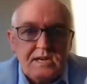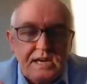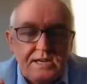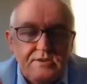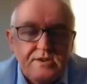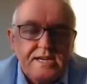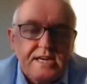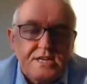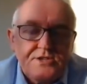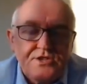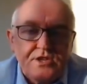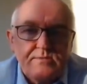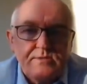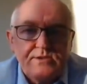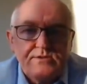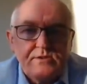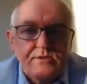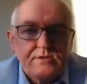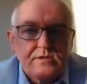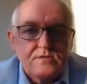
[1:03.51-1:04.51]
Can you catch
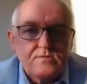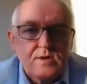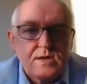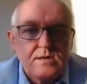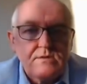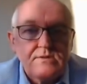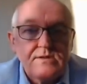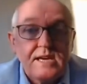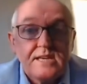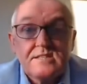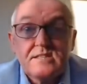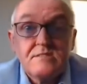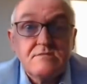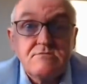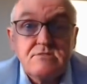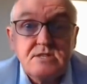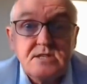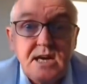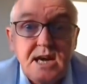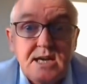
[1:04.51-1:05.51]
Omicron as well? The
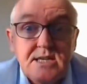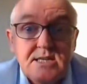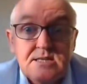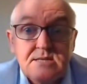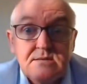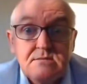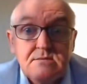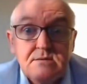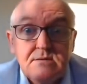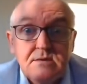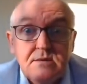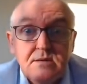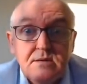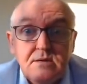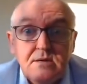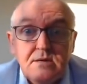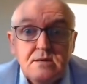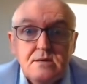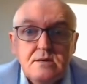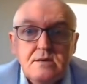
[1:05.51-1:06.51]
answer is yes,
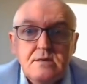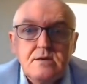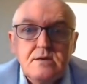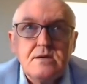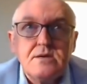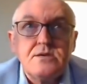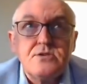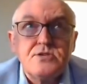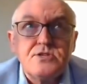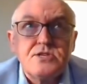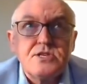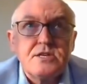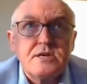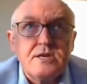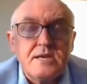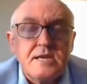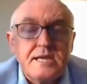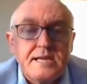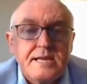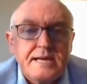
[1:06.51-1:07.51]
you
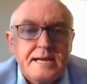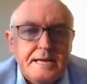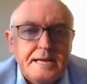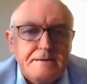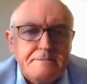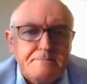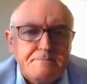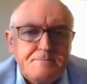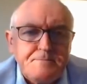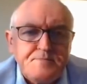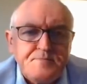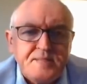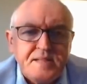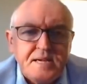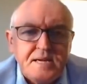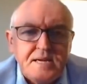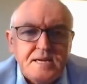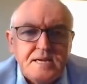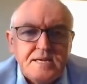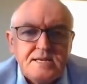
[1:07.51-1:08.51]
certainly can.
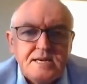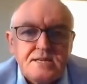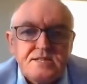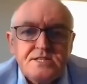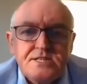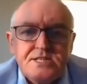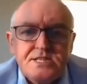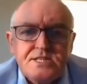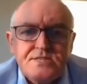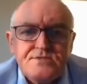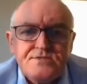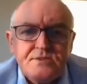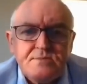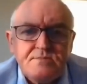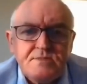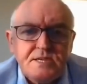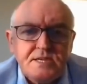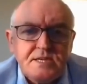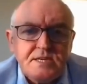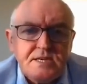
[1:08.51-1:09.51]
Now, this is
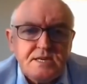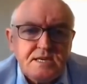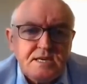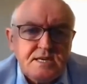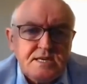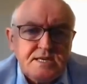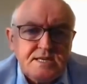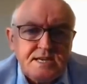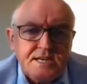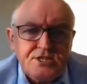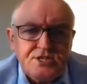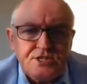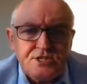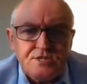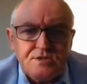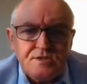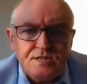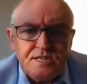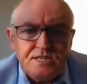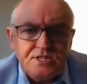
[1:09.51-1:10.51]
from the
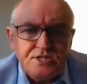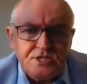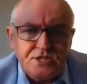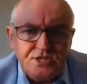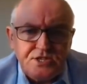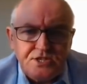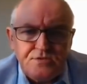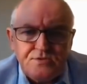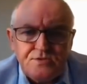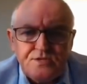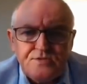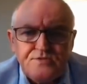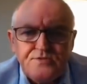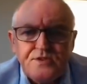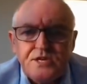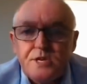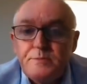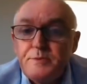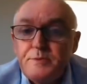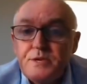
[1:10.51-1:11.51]
National Institutes
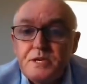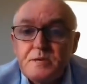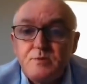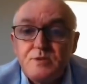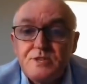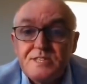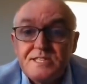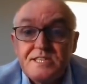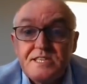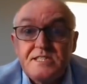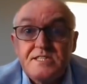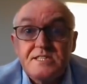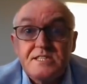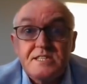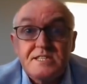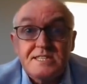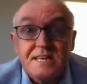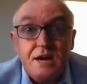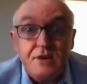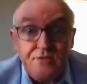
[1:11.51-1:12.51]
for Communicable Diseases
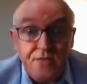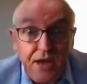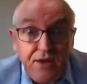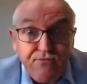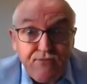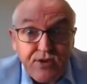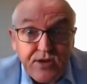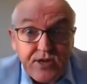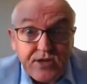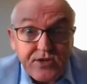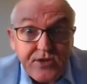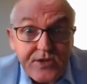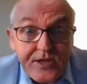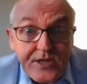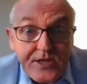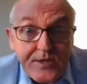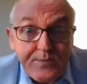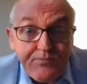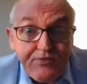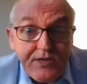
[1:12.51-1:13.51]
in South Africa. So
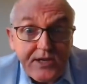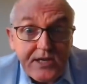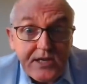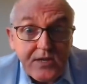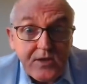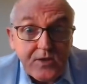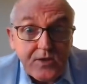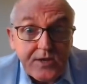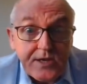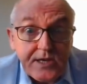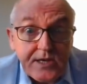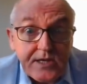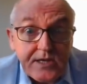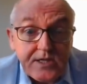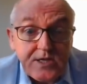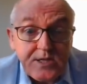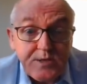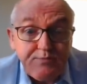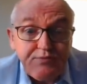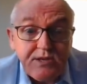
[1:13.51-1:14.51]
this is pretty good.
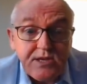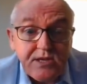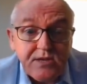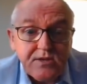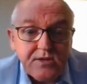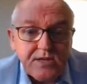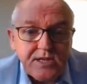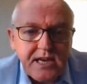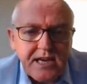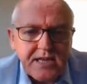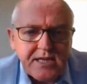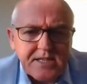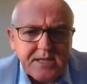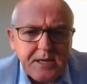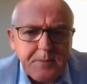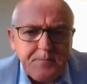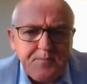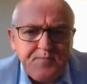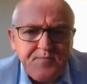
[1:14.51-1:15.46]
This is pretty good data.